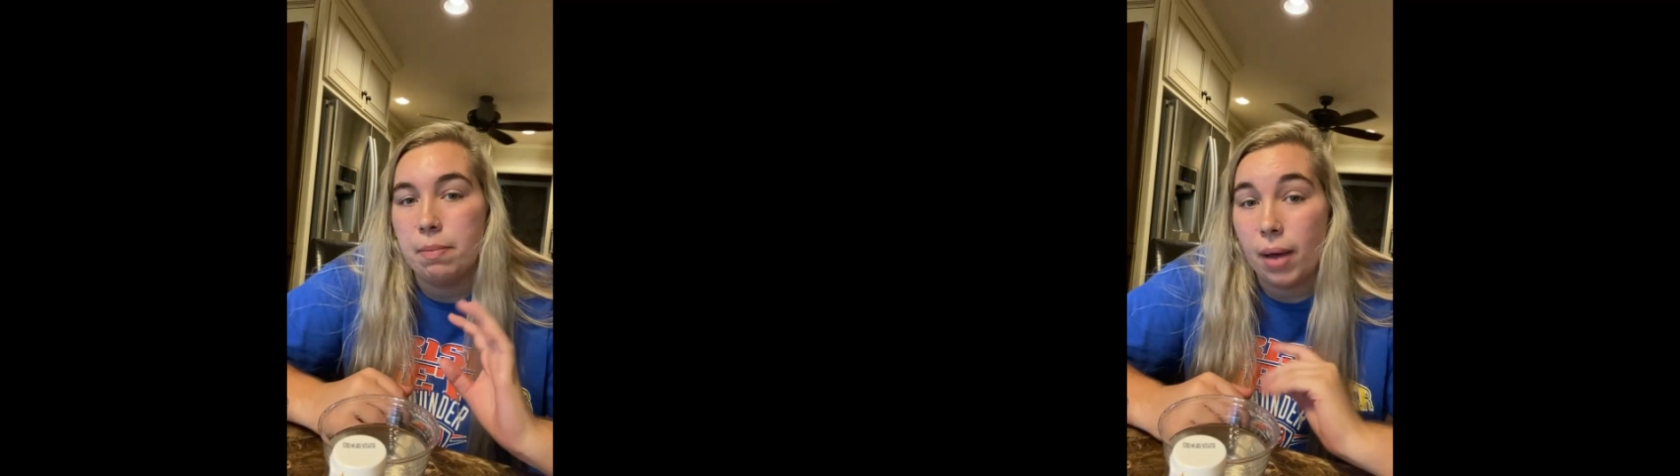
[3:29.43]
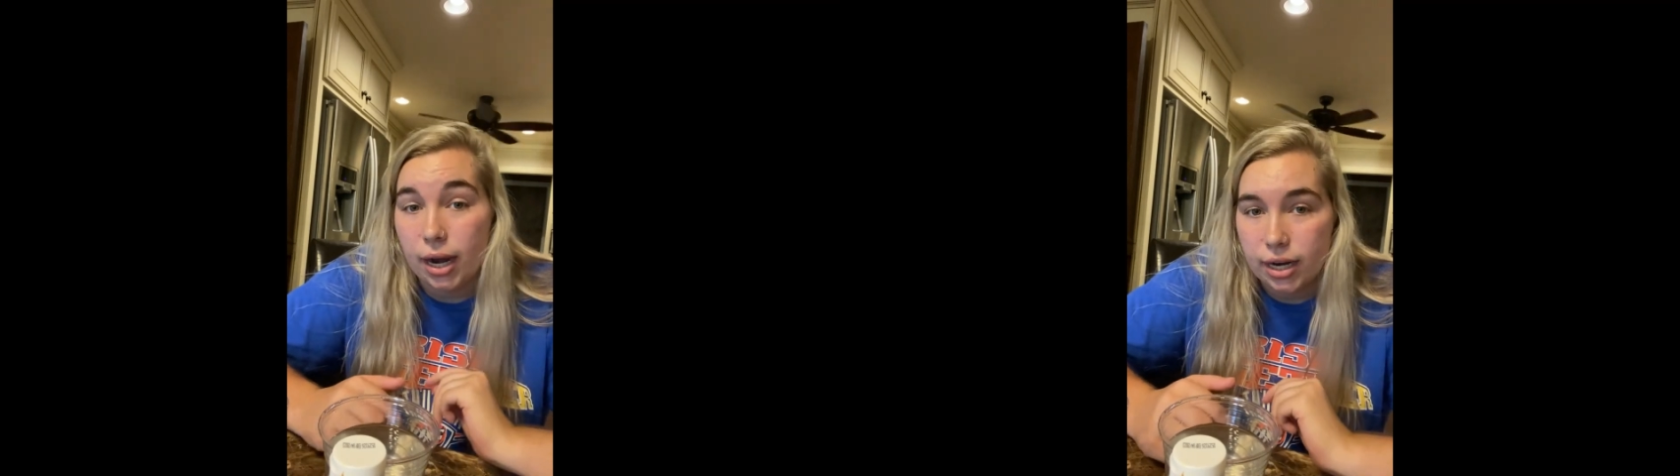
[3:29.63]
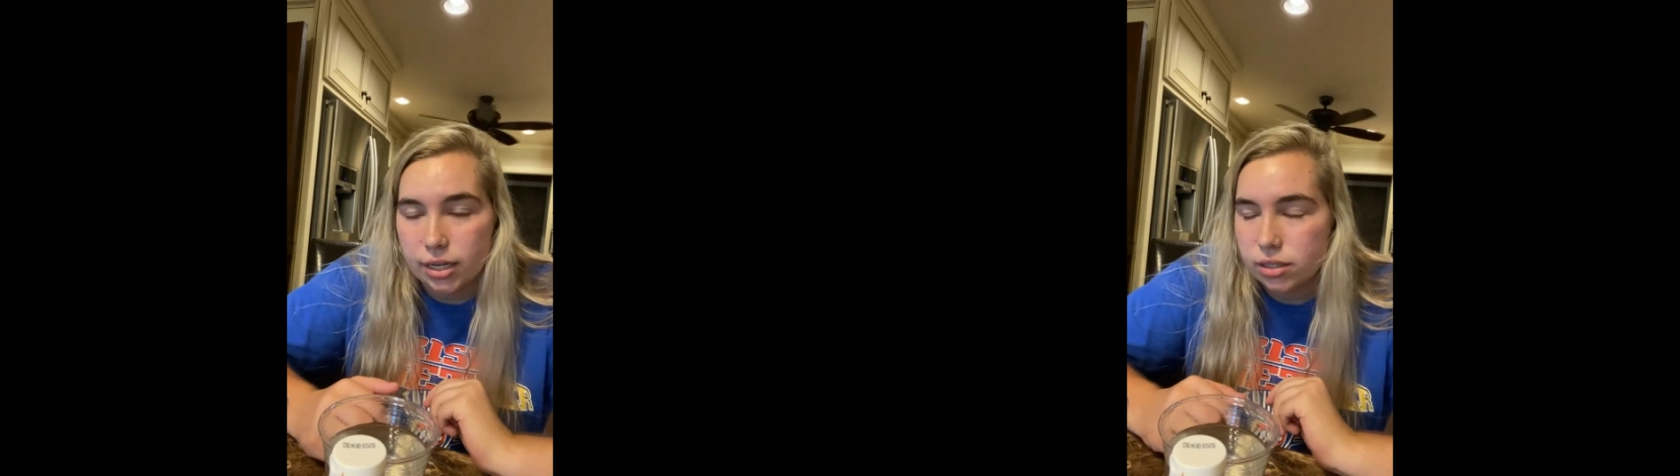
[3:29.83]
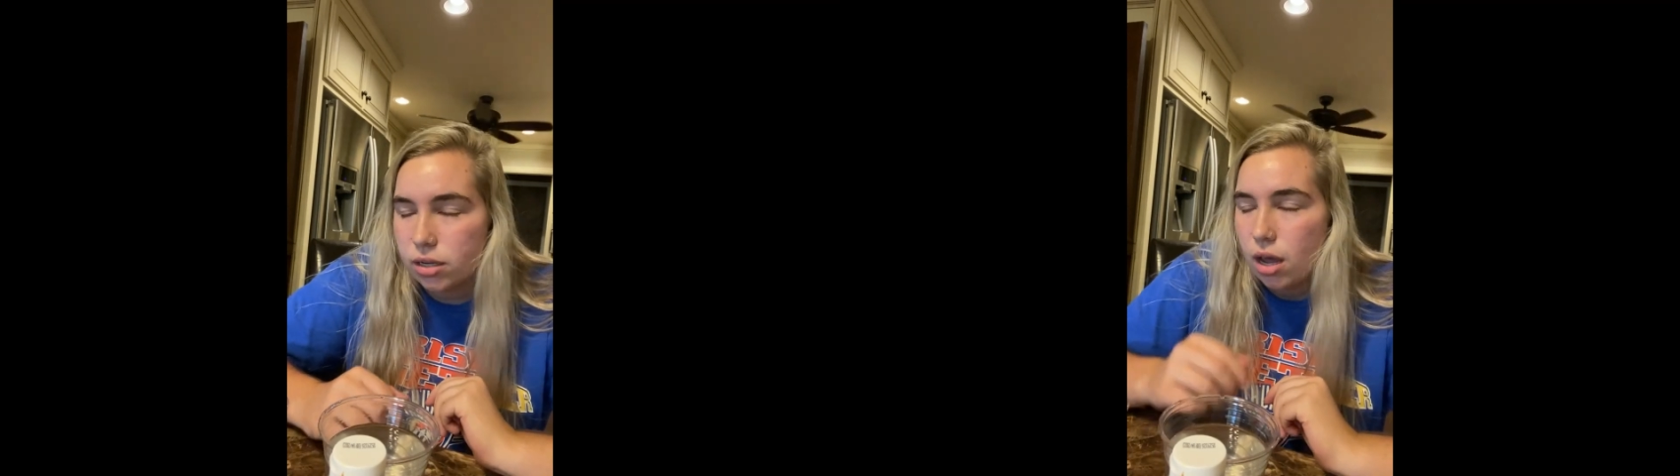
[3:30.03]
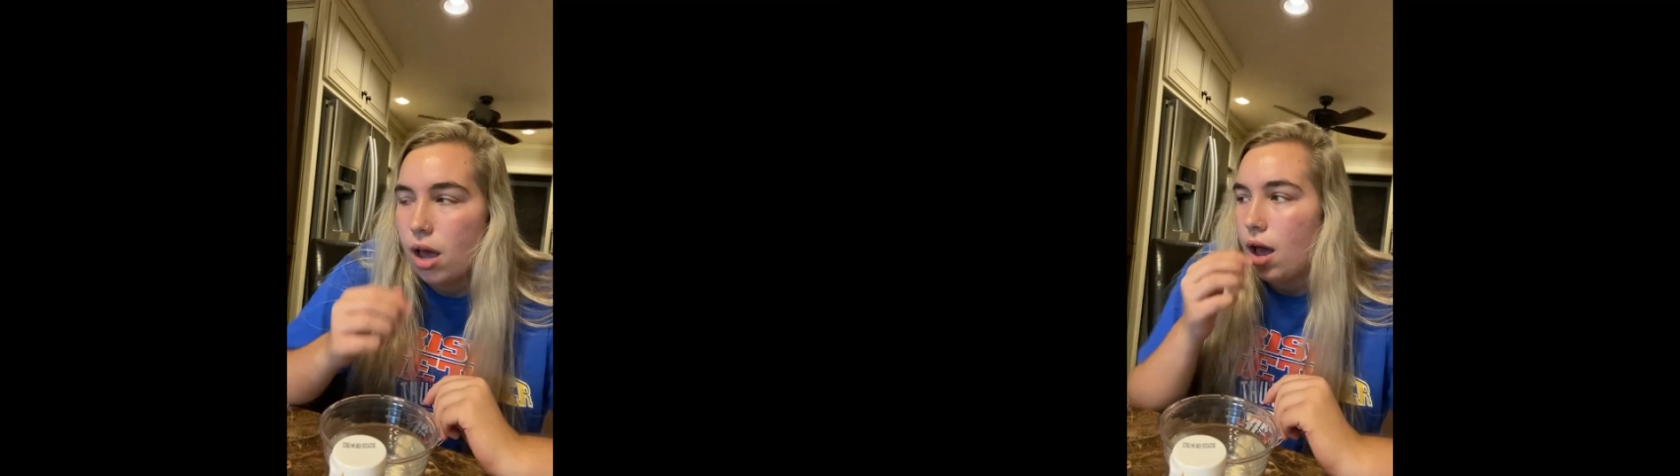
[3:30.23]
minus,
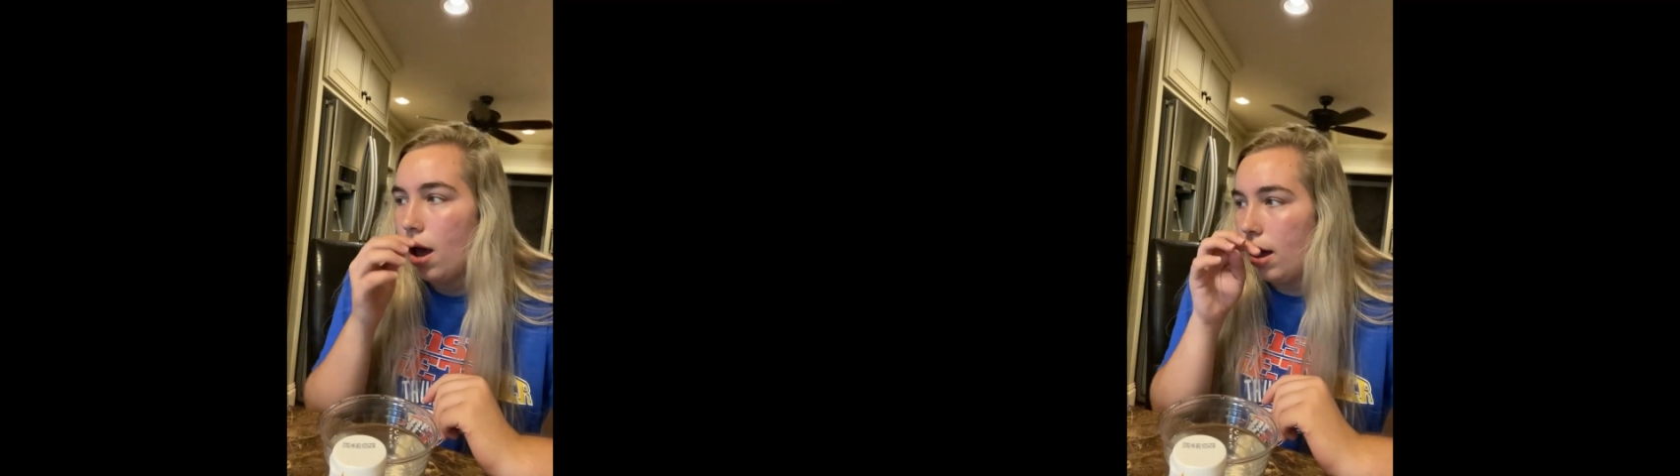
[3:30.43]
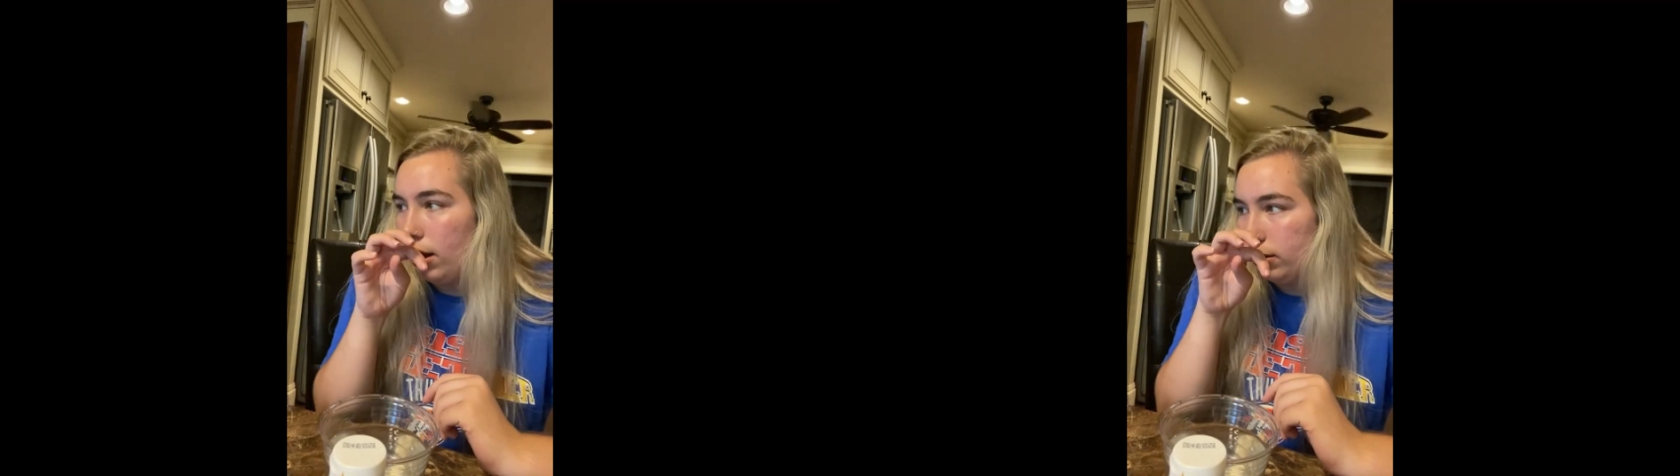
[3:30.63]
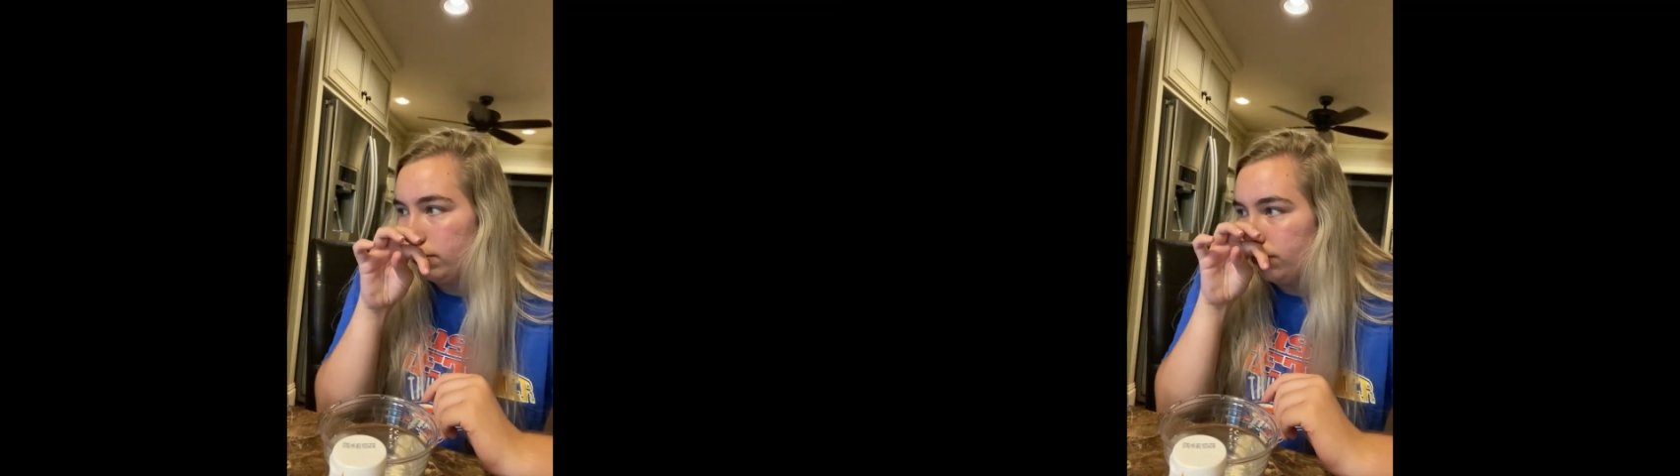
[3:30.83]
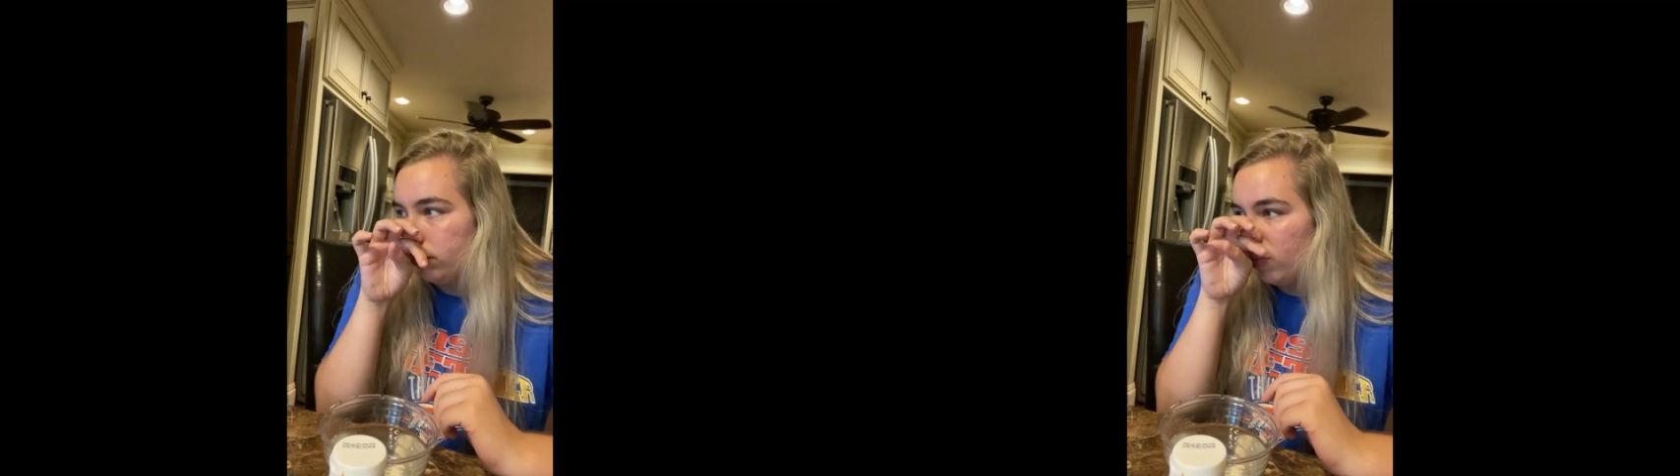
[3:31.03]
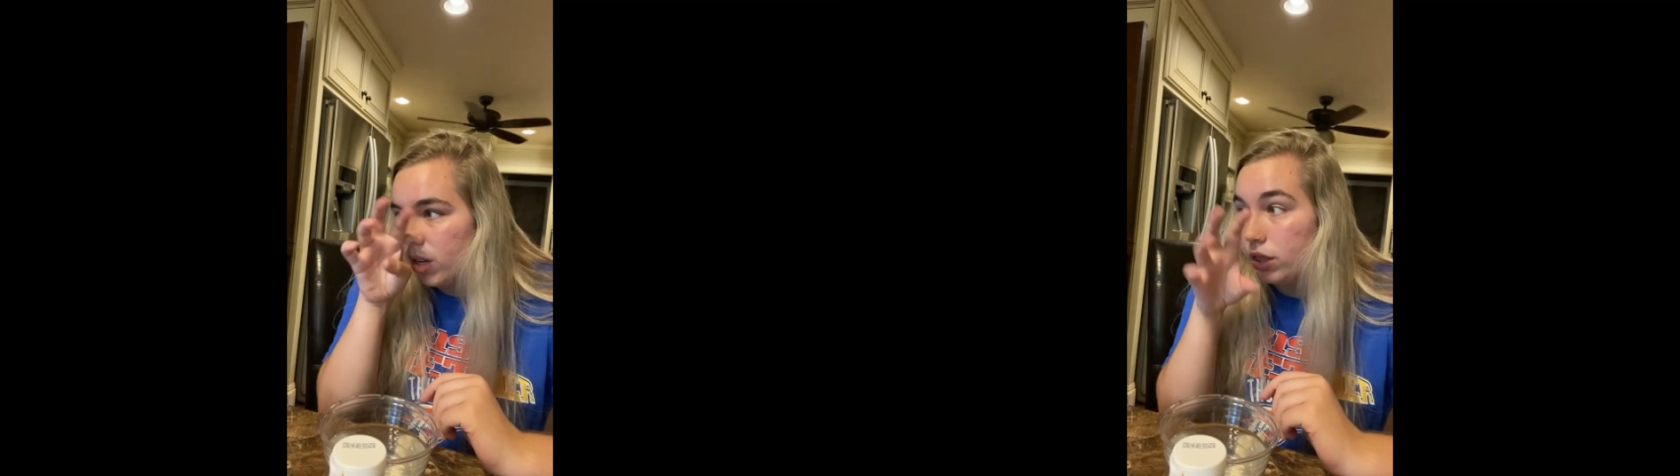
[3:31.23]

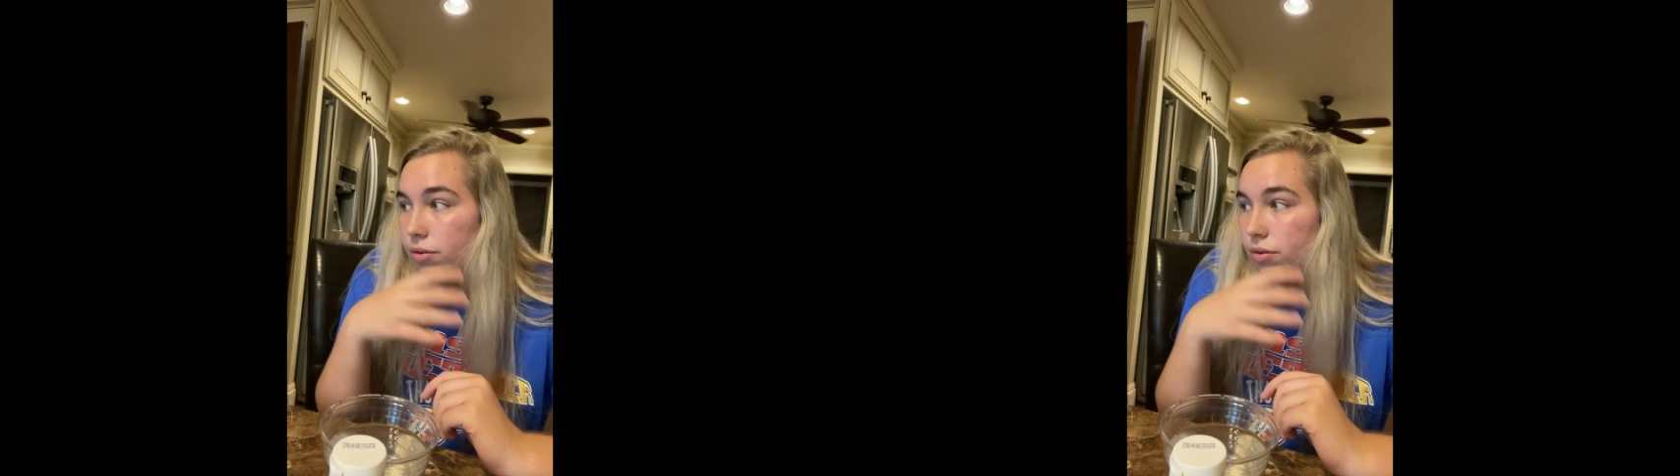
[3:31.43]
with